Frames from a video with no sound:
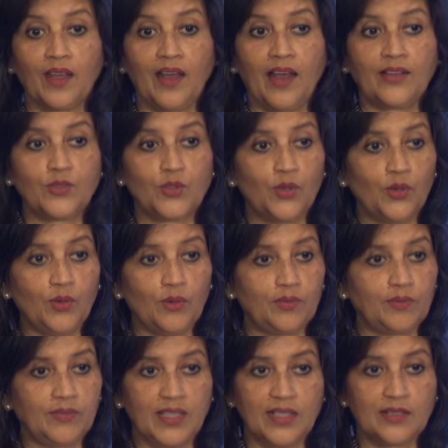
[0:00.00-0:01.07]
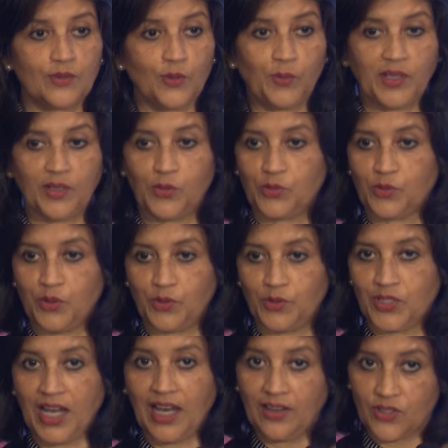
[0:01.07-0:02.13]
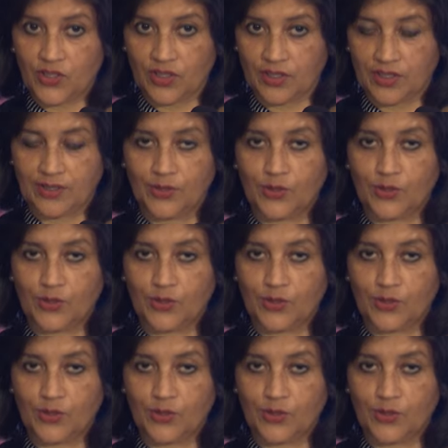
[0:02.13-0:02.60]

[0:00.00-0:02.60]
And so there's nobody who's going to challenge us.